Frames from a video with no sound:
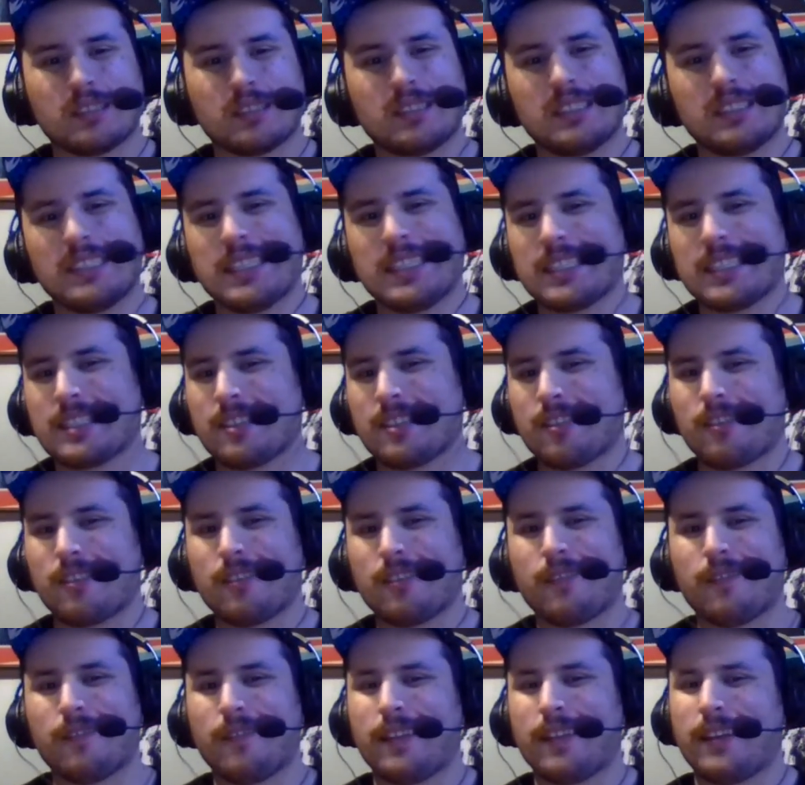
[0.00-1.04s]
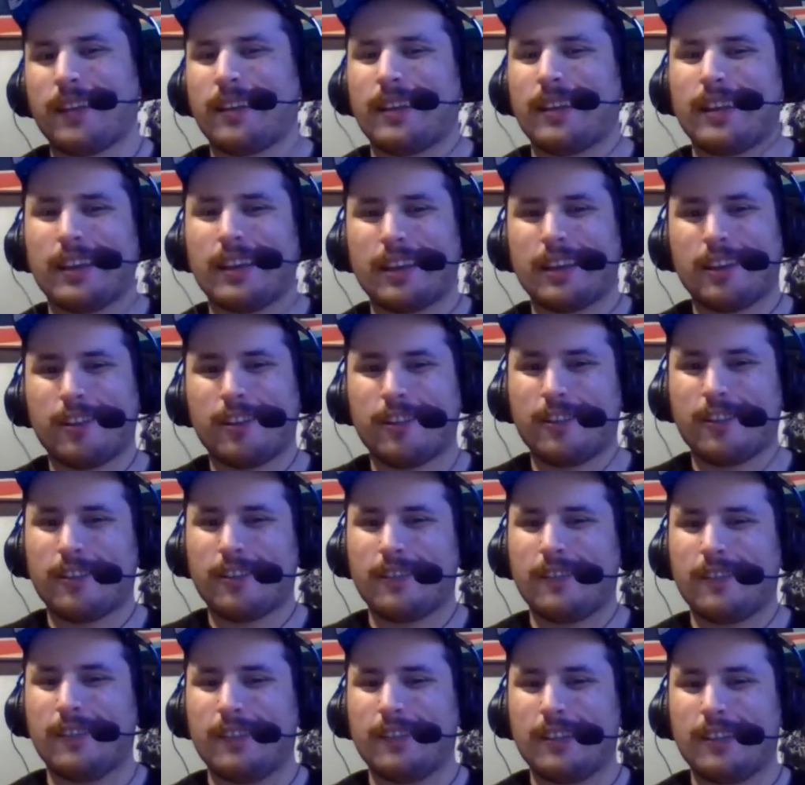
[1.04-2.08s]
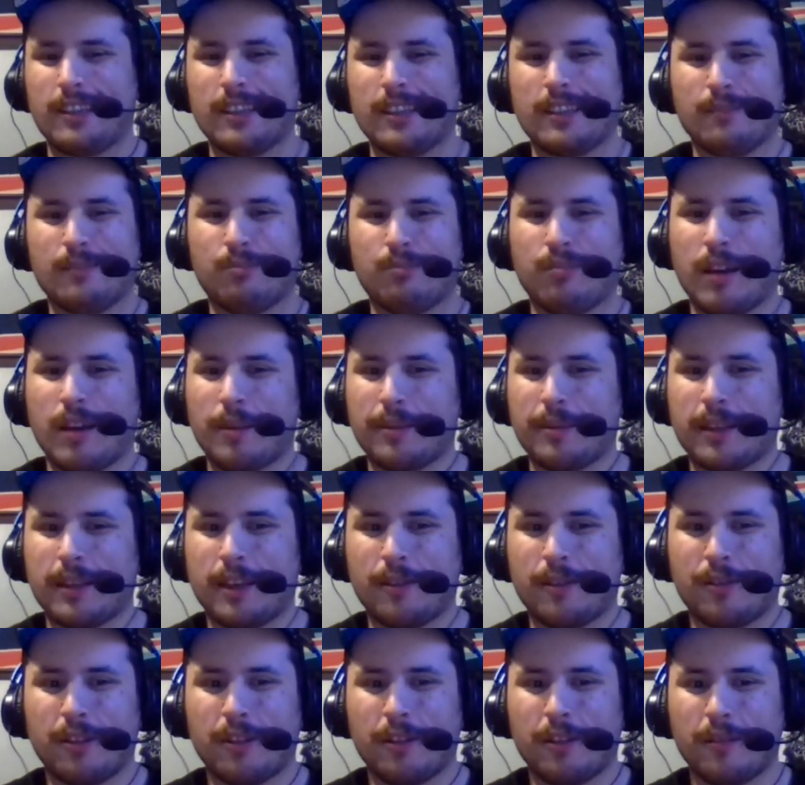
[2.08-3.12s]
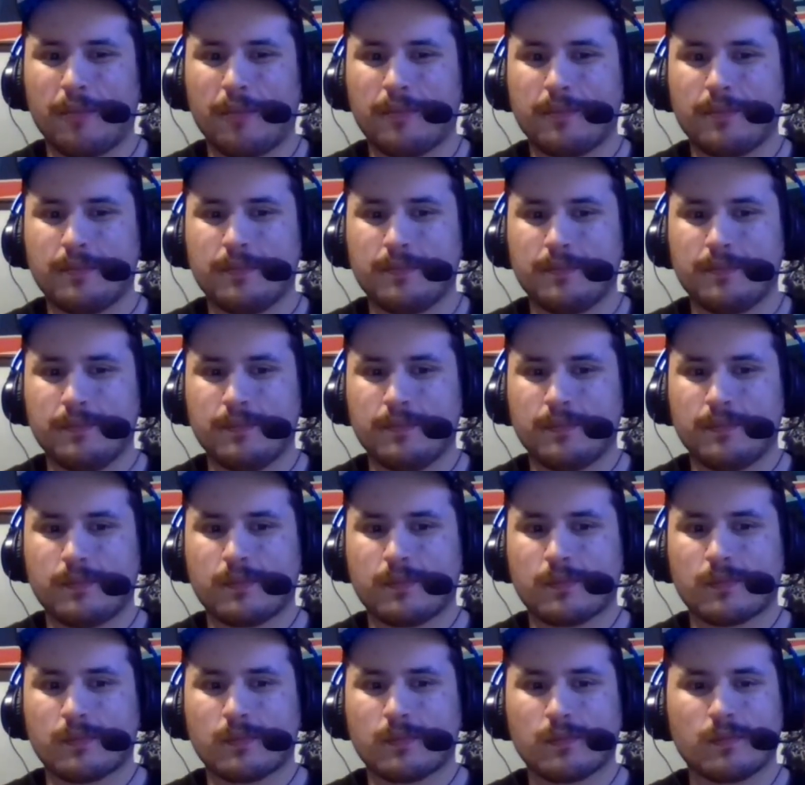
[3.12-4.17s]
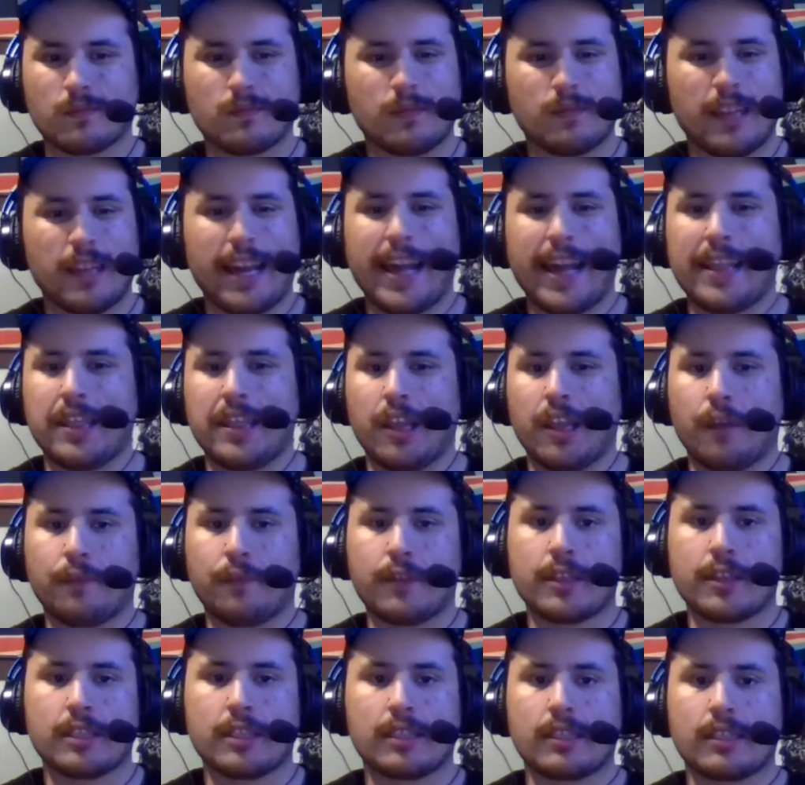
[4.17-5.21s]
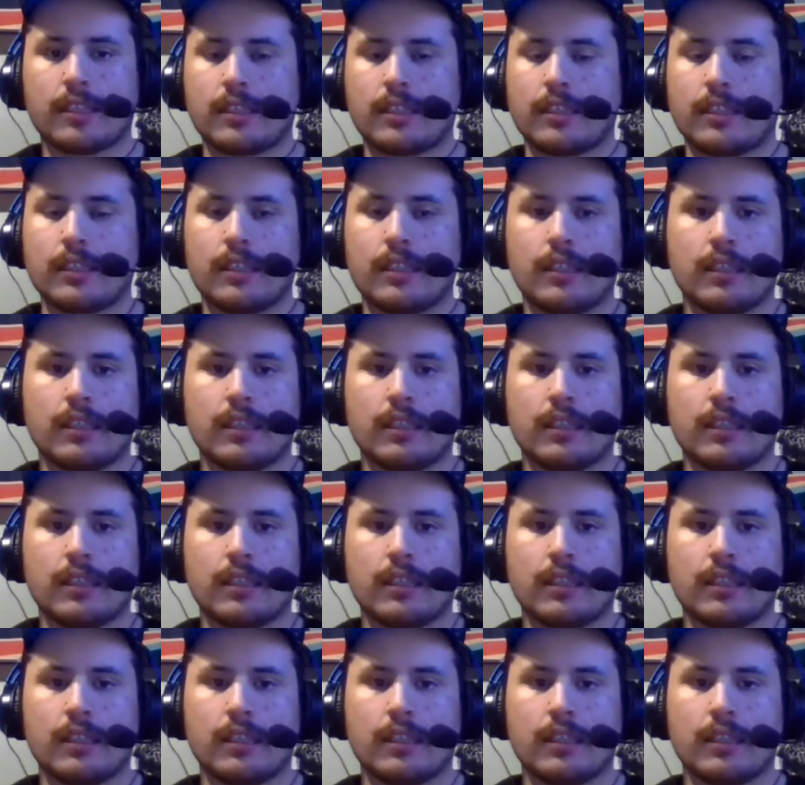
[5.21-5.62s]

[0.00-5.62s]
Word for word: Gets a property out there. I love this.